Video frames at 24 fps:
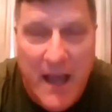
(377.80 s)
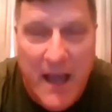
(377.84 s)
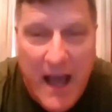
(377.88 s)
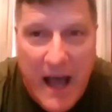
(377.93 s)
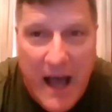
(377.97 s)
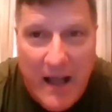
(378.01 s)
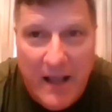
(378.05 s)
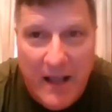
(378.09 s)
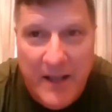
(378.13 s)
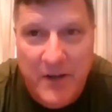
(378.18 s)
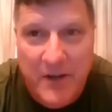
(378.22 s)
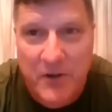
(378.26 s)

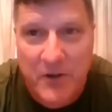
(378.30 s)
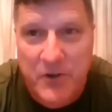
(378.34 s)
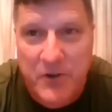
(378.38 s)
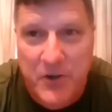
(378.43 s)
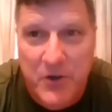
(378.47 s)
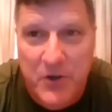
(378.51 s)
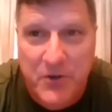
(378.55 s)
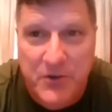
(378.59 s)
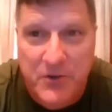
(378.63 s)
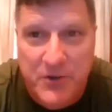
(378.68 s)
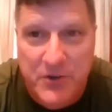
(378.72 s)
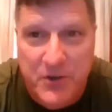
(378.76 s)
I'll
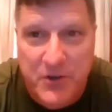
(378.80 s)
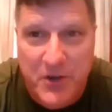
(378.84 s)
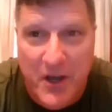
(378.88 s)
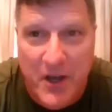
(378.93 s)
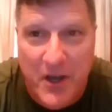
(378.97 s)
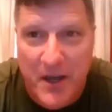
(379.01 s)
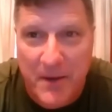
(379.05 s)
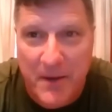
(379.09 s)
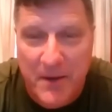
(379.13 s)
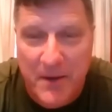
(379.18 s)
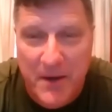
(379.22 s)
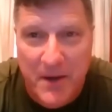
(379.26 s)
introduce,
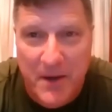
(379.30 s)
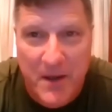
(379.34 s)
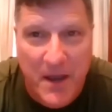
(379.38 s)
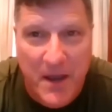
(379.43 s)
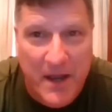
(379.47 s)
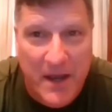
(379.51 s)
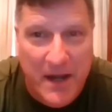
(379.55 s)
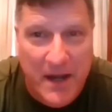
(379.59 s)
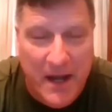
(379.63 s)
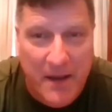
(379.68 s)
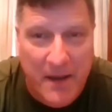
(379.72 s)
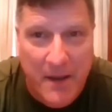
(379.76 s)

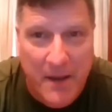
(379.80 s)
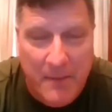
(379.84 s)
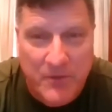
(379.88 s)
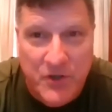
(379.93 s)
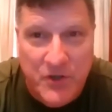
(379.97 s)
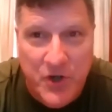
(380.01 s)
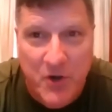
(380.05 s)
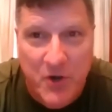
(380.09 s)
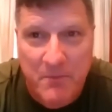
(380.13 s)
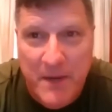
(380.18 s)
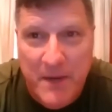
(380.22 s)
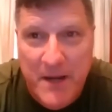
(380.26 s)
and I'm
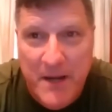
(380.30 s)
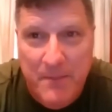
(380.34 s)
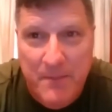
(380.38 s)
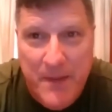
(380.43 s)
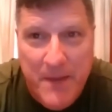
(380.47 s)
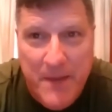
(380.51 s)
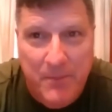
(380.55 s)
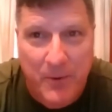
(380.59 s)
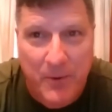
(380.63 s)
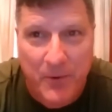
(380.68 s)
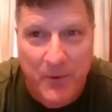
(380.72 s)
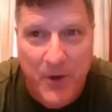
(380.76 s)
sure many
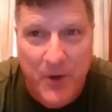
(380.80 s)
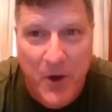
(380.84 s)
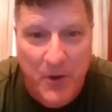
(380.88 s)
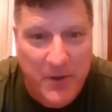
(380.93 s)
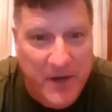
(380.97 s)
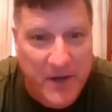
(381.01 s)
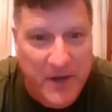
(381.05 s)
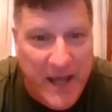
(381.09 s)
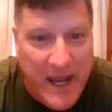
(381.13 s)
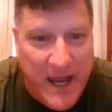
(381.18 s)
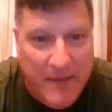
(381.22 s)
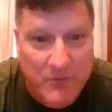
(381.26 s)
people know
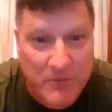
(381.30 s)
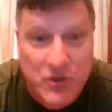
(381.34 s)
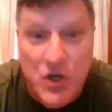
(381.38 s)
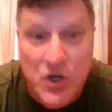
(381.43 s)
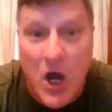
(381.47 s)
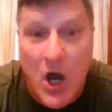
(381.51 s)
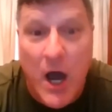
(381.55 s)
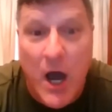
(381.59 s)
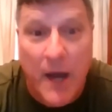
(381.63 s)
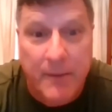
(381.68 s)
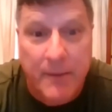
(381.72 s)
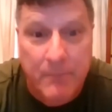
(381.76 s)
the name
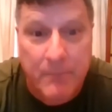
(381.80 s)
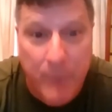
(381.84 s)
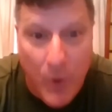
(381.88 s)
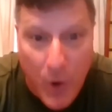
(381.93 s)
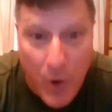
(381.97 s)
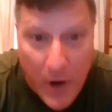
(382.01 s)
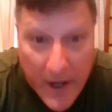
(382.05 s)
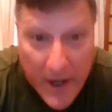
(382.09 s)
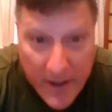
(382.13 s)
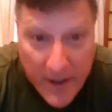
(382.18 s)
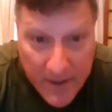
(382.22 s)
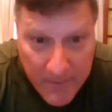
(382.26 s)
John
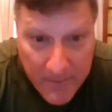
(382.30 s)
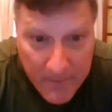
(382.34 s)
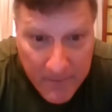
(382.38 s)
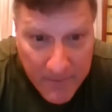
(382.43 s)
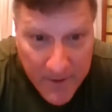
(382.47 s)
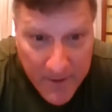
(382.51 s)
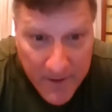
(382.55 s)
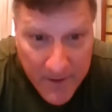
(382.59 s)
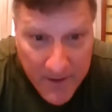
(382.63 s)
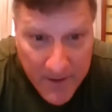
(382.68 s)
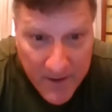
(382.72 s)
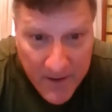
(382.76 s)
Boyd,
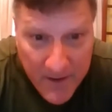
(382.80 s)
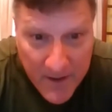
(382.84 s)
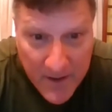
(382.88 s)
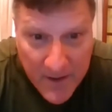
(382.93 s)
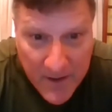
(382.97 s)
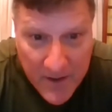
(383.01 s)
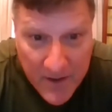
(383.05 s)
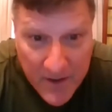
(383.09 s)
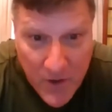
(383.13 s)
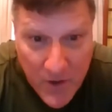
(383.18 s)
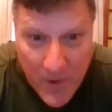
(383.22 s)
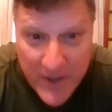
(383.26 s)

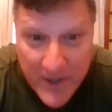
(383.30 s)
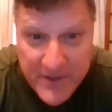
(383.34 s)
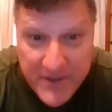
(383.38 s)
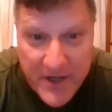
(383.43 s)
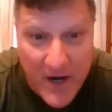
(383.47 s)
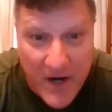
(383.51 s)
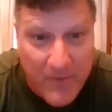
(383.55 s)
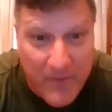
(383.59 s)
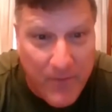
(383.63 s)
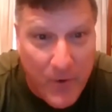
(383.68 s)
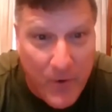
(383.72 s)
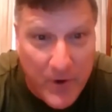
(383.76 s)
U.S.
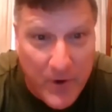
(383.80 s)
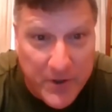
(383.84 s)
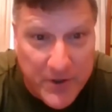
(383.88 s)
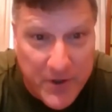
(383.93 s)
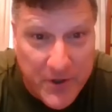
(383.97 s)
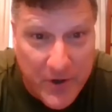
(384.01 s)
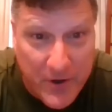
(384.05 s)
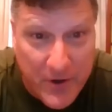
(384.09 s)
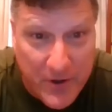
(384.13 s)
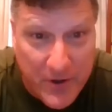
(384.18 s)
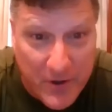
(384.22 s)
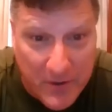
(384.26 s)
Air Force
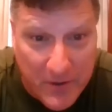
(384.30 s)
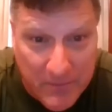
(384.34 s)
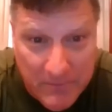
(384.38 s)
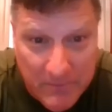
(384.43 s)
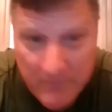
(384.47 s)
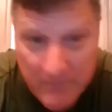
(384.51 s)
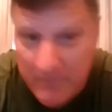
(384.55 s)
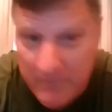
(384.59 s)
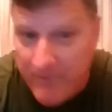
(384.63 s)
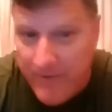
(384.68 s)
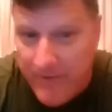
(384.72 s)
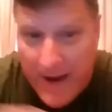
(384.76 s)
Colonel,
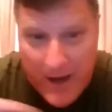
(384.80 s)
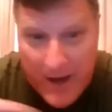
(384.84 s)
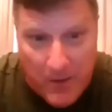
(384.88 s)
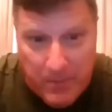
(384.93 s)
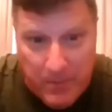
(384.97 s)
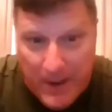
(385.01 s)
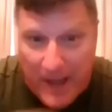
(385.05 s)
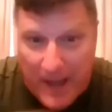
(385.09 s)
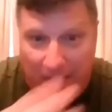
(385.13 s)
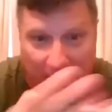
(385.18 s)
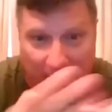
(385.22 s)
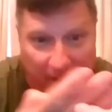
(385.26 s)
fighter
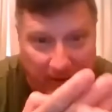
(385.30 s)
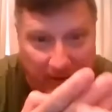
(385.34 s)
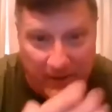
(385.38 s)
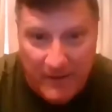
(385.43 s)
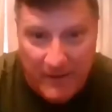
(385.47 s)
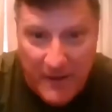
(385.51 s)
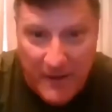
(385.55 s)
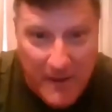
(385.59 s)
pilot.